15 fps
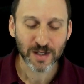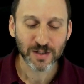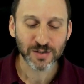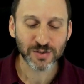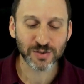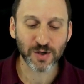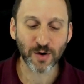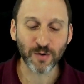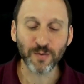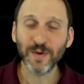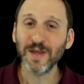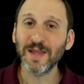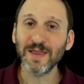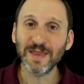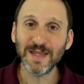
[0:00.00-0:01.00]
So
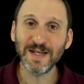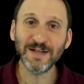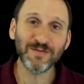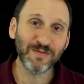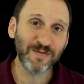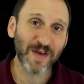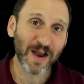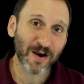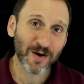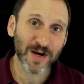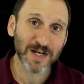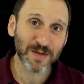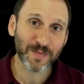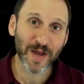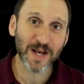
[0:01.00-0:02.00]
these vary
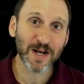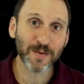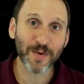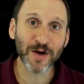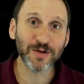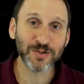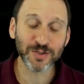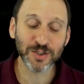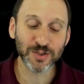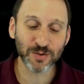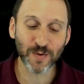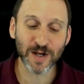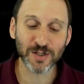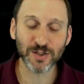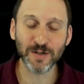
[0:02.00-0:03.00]
depending upon your
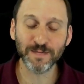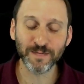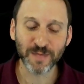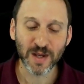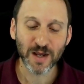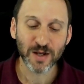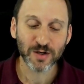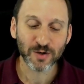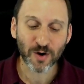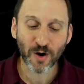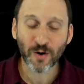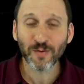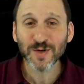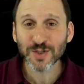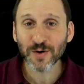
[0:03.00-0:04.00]
situation. You're
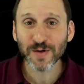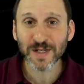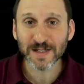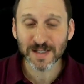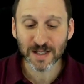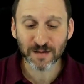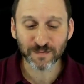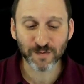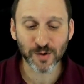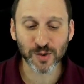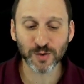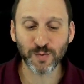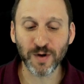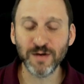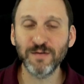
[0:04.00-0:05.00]
always going to see the
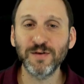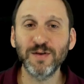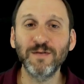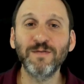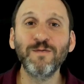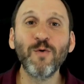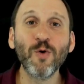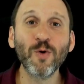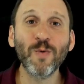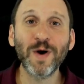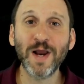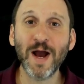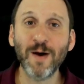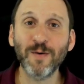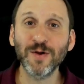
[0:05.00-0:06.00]
first one, the for one
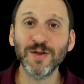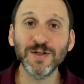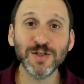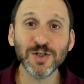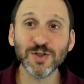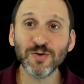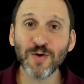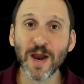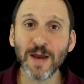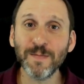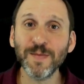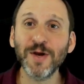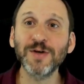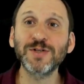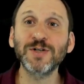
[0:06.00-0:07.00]
hour. This is great
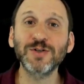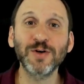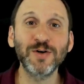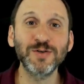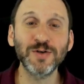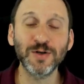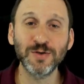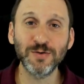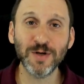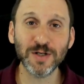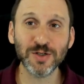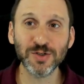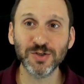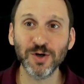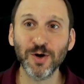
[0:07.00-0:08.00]
because it turns on Do Not
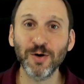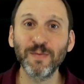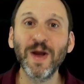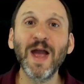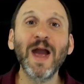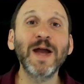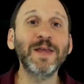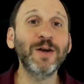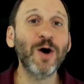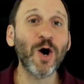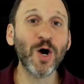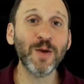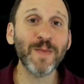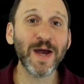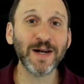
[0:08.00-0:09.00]
Disturb and then
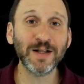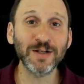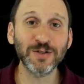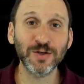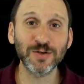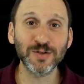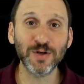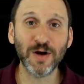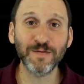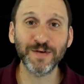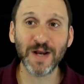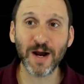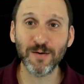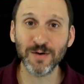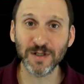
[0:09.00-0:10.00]
automatically turns it off an
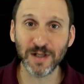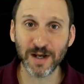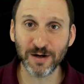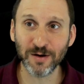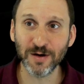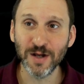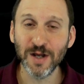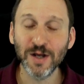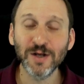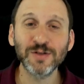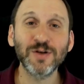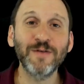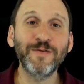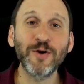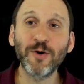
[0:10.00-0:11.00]
hour later.
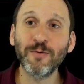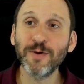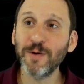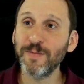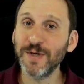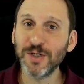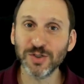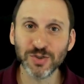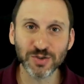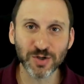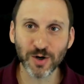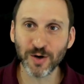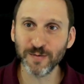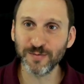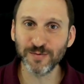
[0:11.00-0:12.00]
So if you don't want to be
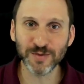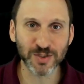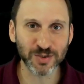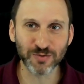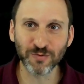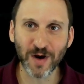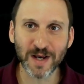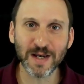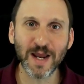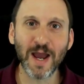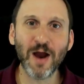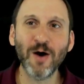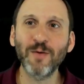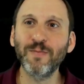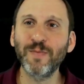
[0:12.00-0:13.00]
disturbed just right
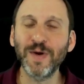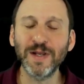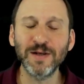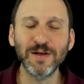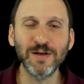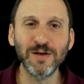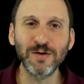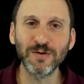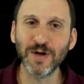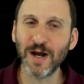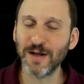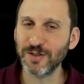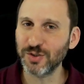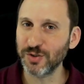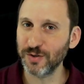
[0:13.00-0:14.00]
now but you're
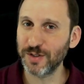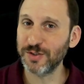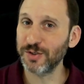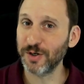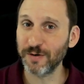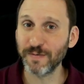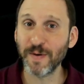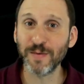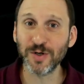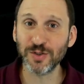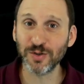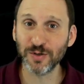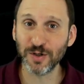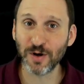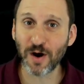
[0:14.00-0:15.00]
not sure that you're going to remember to
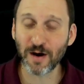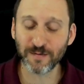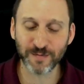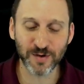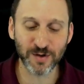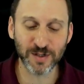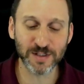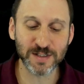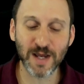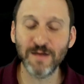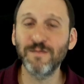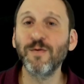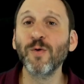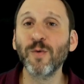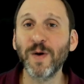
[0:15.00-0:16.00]
turn it off, you can say
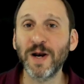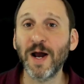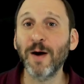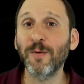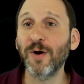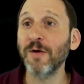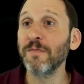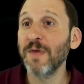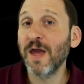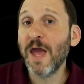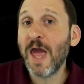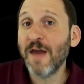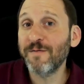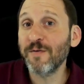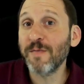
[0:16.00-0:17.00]
for one hour.
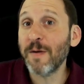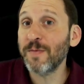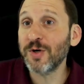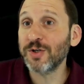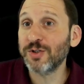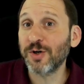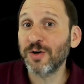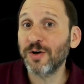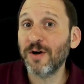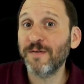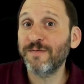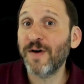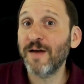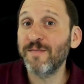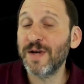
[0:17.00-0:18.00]
If you remember to turn it off
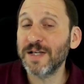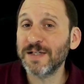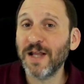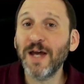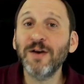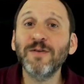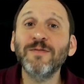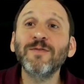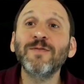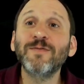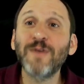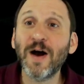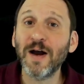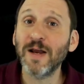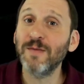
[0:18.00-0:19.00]
five minutes later,
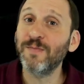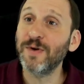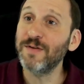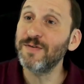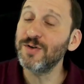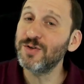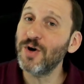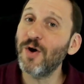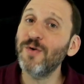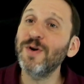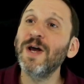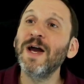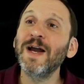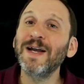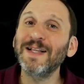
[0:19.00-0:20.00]
fine. But if you don't,
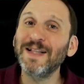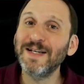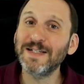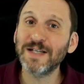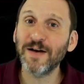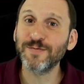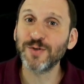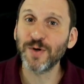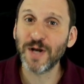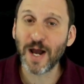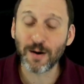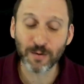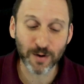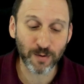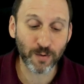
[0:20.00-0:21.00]
at least after an
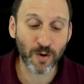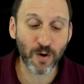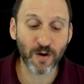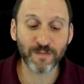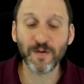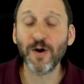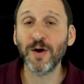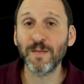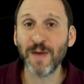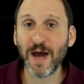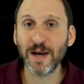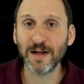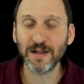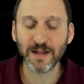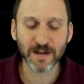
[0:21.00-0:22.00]
hour it will go off
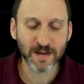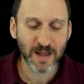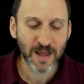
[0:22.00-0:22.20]
automatically.